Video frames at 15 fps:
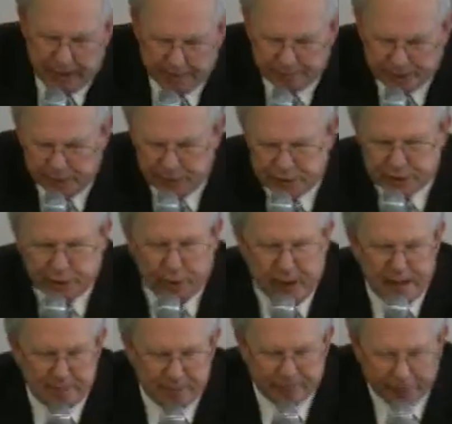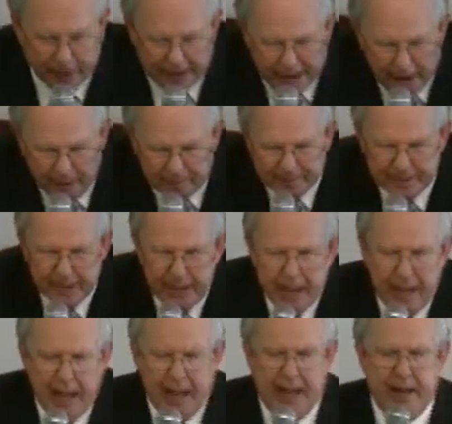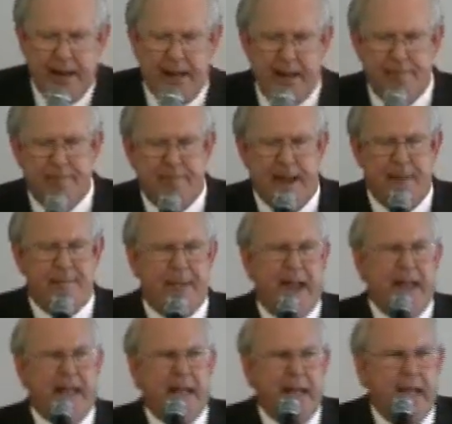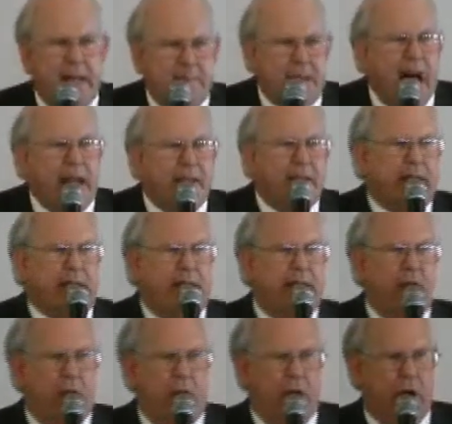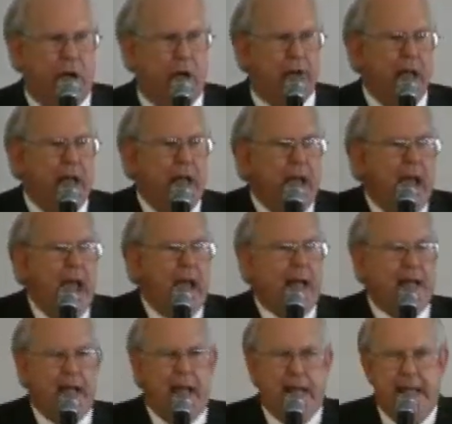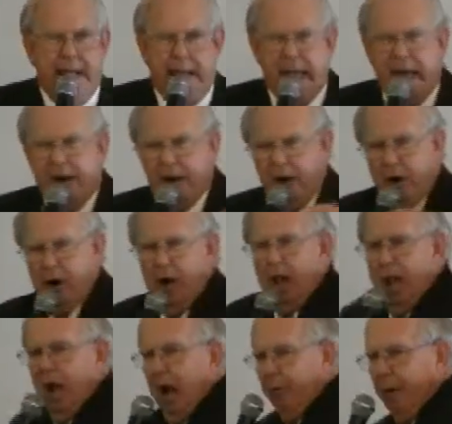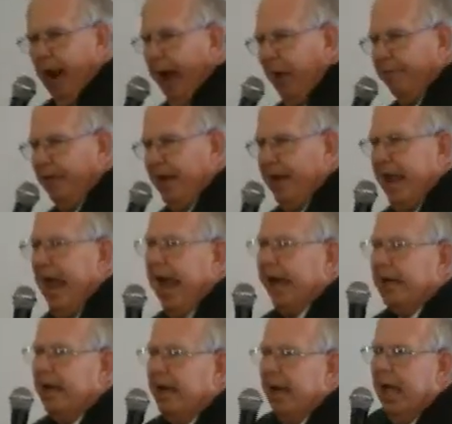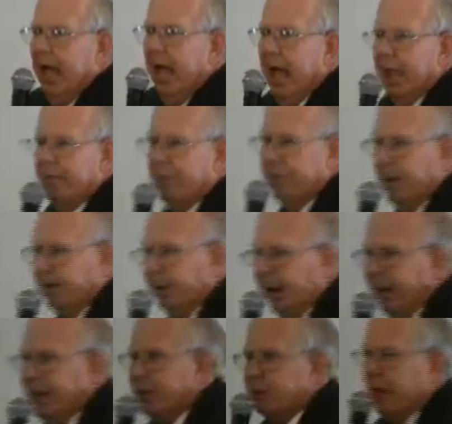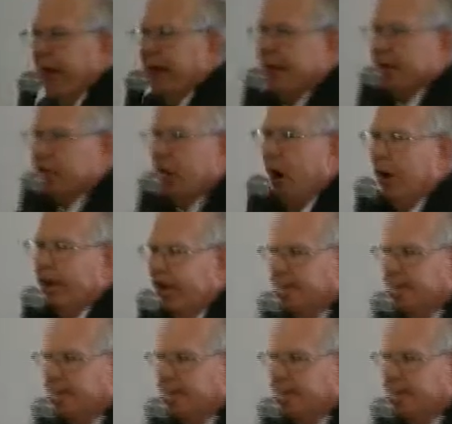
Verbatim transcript: up, she was screaming for help and, and, and begging him not to kill her and, and he had her around the neck. And the police tried to talk